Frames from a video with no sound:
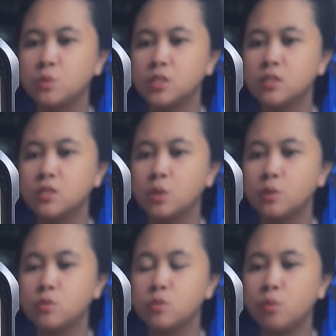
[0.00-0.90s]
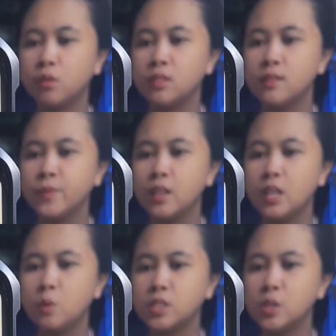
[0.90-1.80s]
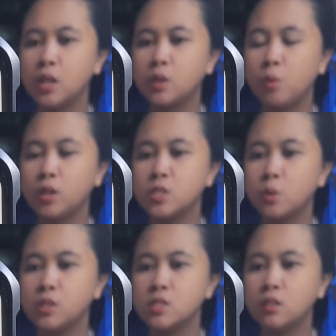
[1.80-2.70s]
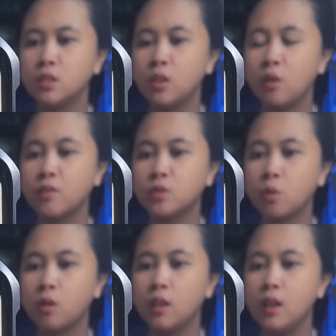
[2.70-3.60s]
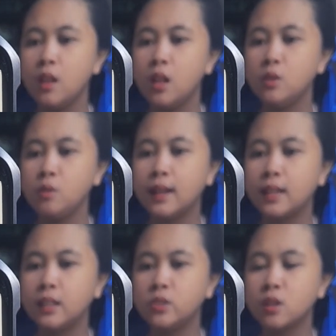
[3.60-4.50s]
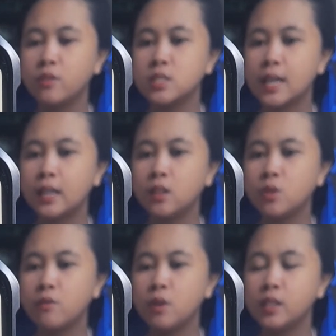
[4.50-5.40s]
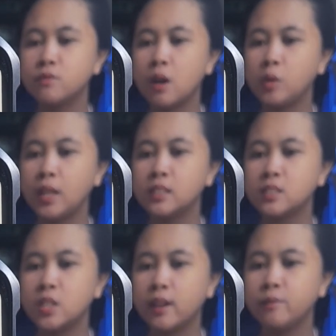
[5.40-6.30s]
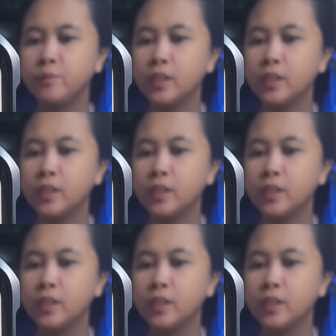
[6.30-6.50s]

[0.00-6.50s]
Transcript: wasn't too worried. He was Lulak Lombardi's only son-in-law after all. Lulak had a soft side of covering his family until the end,